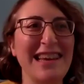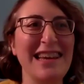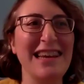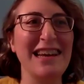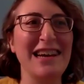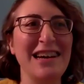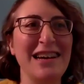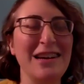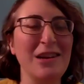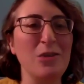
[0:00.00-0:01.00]

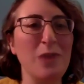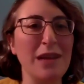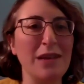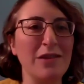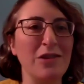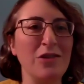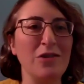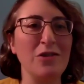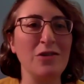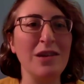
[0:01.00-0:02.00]
then you went
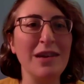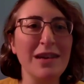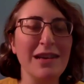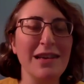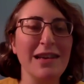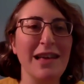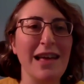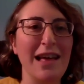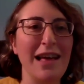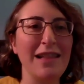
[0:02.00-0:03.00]
to
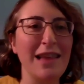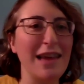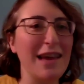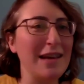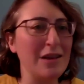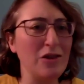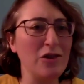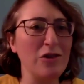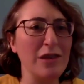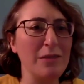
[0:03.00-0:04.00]
LA. Did
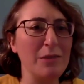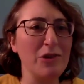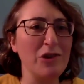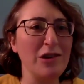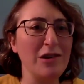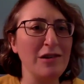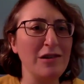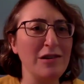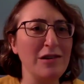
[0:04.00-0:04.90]
you do the immersion?